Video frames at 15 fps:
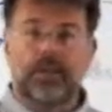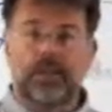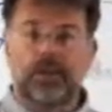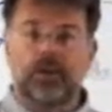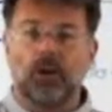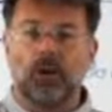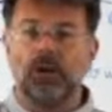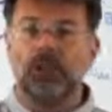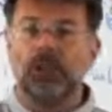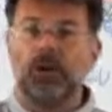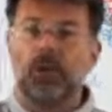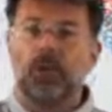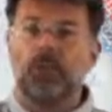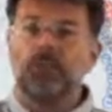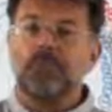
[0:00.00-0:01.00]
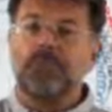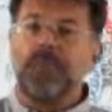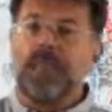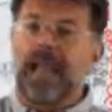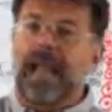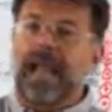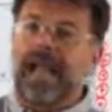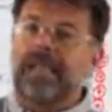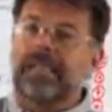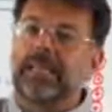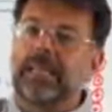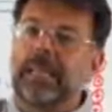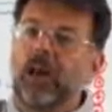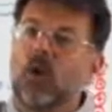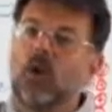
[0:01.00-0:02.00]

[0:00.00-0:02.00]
millivolt. And